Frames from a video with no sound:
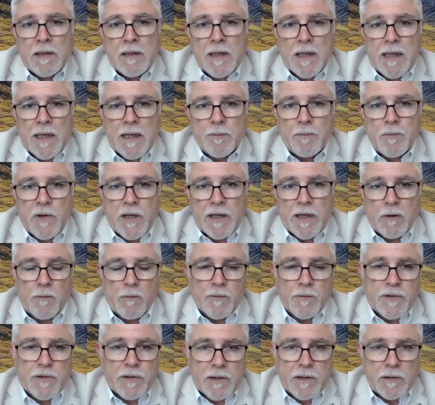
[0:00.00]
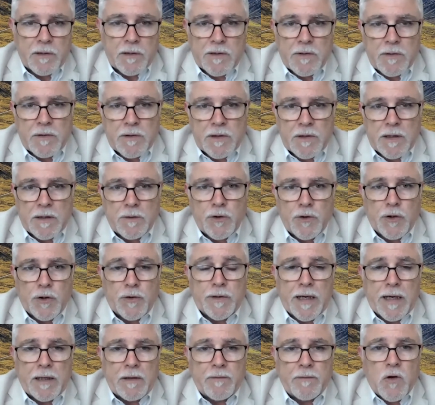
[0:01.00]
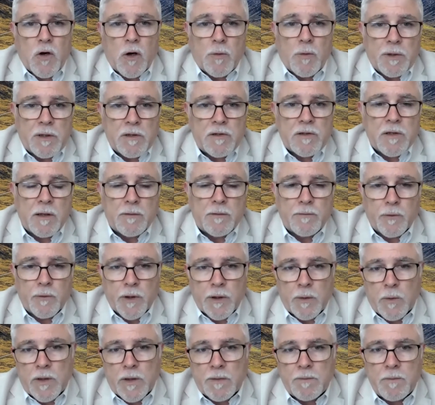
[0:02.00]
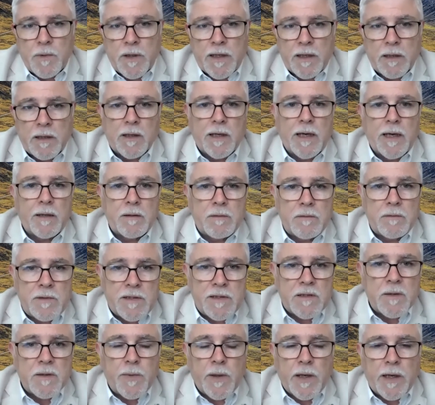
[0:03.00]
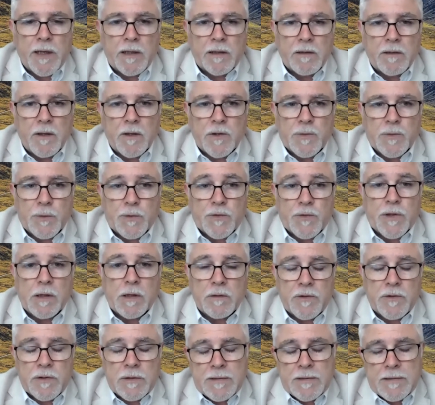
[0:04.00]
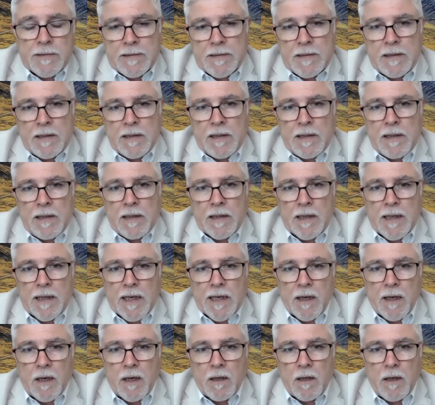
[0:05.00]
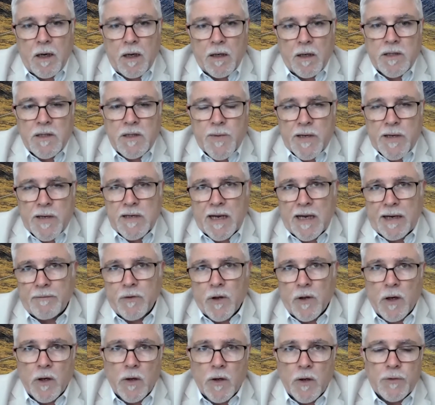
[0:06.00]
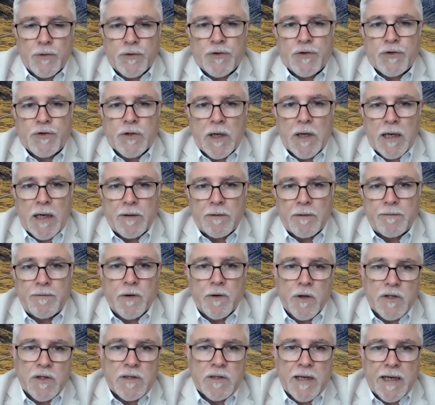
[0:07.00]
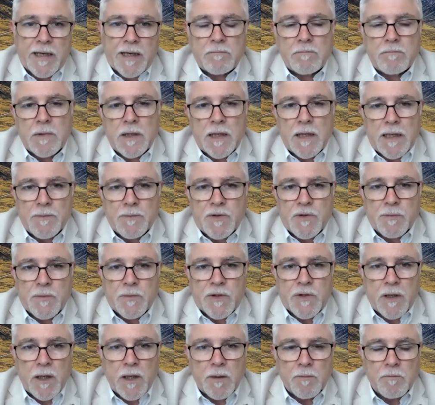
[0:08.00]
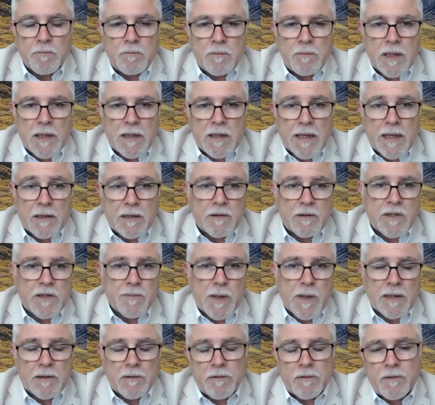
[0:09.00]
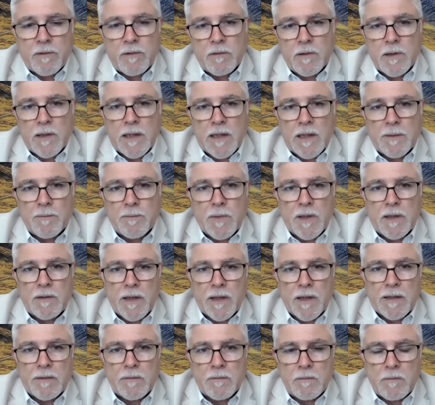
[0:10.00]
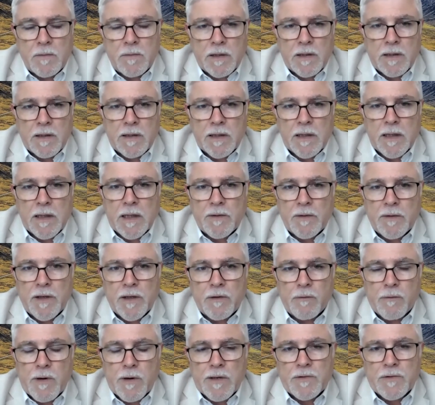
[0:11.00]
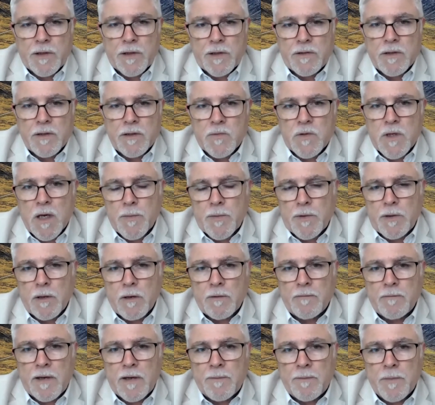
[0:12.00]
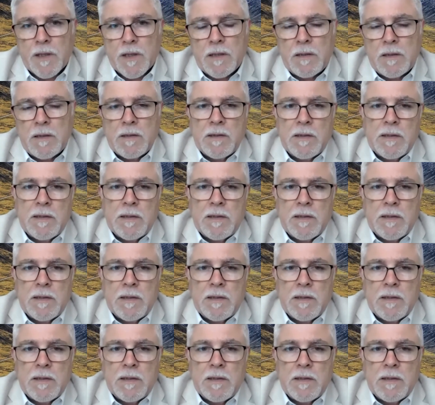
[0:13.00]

Um, then obviously this uh, new native copper discovery, we're eagerly anticipating those results. Uh, I'd expect to have those, uh, the first set uh, sometime later this month, um, and then the, the other assay sometime in November.